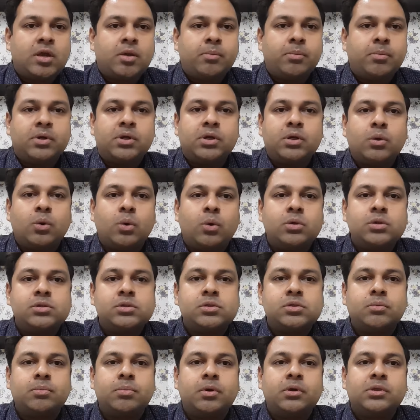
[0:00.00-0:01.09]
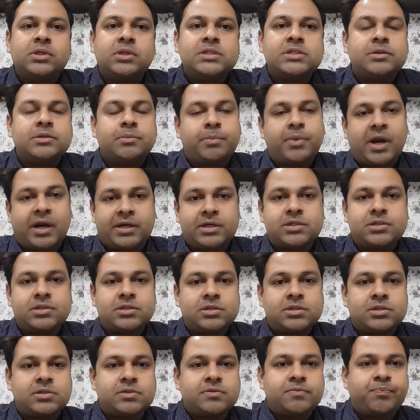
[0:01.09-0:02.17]
but it also bothers the
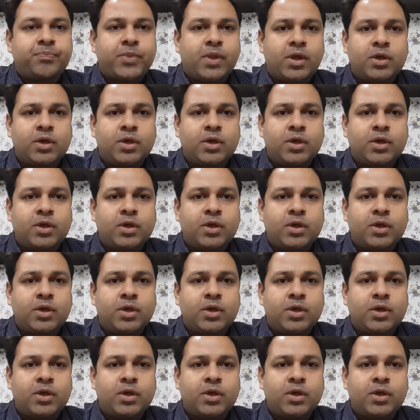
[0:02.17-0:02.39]
practitioners.